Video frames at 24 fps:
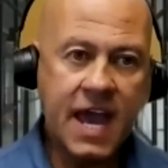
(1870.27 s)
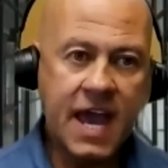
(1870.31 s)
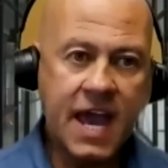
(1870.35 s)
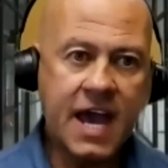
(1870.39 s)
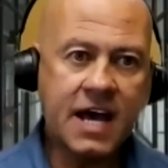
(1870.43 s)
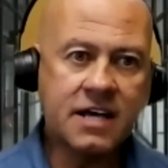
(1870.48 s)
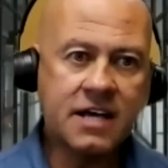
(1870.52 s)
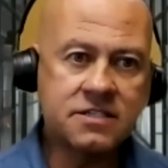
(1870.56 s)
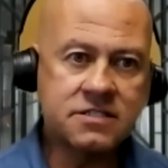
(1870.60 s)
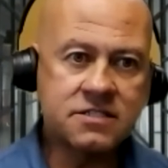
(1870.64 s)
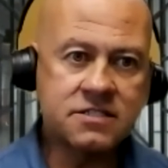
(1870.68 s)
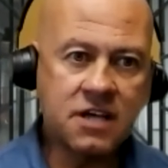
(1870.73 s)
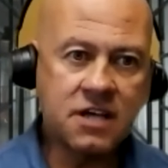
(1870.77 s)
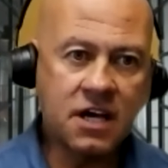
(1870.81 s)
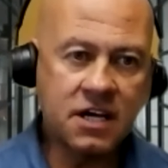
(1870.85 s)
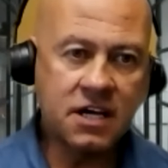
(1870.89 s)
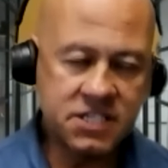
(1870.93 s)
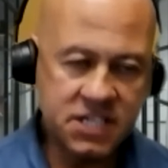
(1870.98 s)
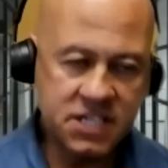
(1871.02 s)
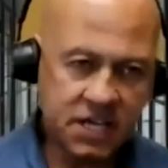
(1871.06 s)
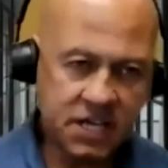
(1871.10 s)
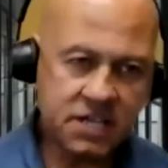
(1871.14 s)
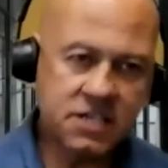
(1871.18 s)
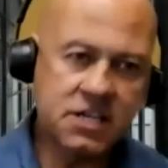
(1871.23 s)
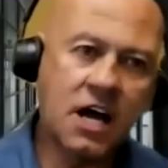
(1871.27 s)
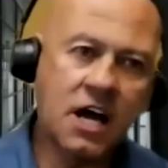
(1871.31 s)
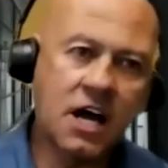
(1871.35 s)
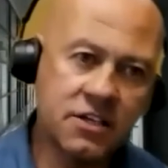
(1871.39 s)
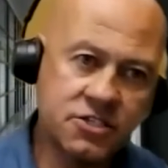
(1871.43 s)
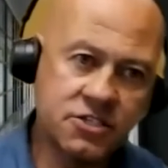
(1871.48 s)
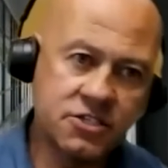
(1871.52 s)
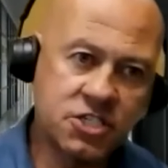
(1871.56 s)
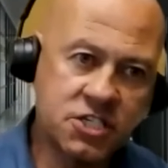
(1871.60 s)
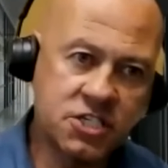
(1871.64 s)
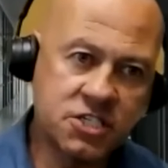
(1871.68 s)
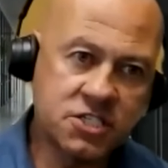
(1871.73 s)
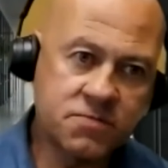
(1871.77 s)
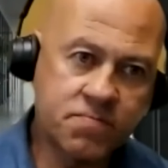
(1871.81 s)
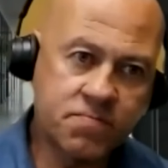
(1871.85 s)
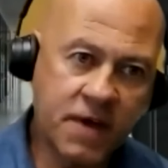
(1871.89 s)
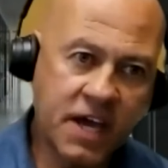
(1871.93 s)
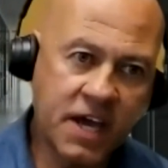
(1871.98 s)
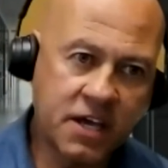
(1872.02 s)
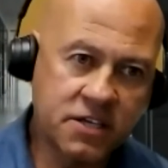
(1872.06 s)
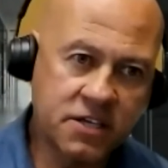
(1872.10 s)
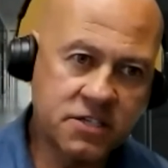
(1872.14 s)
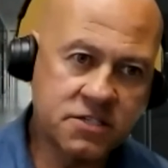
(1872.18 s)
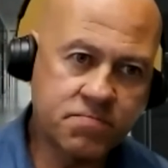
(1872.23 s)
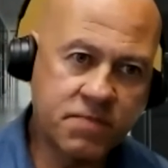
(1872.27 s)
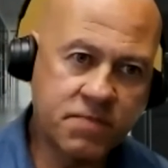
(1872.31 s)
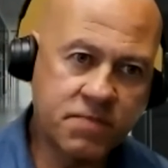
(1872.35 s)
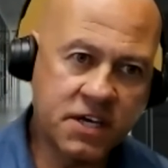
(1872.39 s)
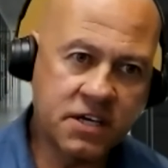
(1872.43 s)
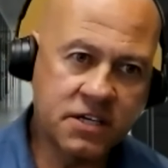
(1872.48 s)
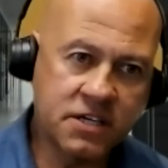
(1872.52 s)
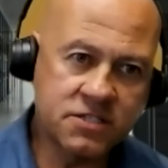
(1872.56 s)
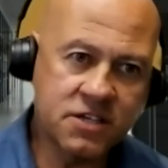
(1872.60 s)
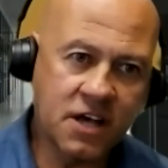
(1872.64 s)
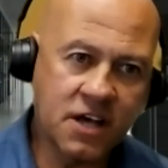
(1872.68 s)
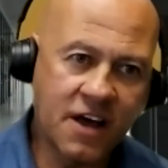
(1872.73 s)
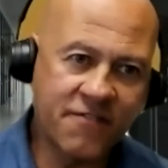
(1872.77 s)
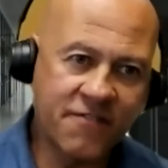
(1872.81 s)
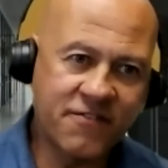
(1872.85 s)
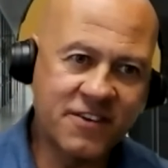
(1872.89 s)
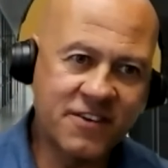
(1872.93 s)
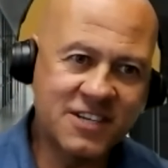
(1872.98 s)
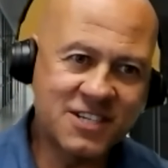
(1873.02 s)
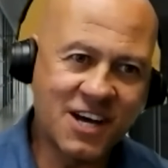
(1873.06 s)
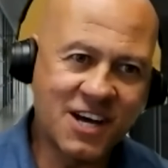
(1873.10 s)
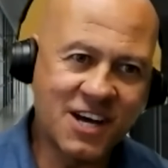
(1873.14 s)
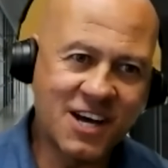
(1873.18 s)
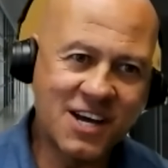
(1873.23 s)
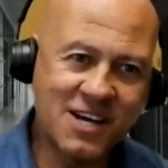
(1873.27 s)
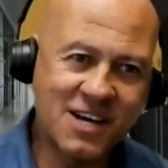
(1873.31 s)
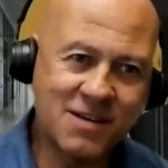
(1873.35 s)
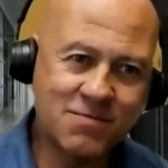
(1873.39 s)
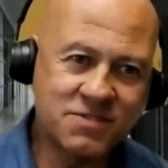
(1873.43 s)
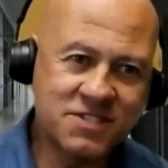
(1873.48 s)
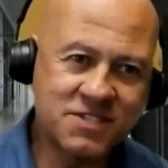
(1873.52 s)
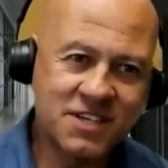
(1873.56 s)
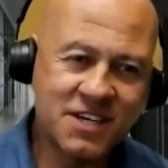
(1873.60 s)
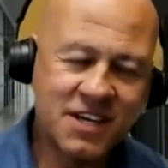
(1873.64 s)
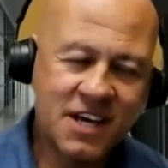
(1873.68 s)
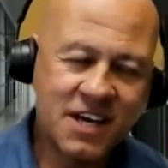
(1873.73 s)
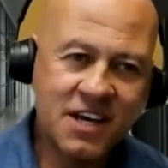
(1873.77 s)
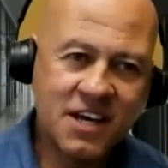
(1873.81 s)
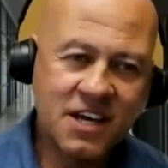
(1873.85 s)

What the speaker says: as a technology space, because oftentimes,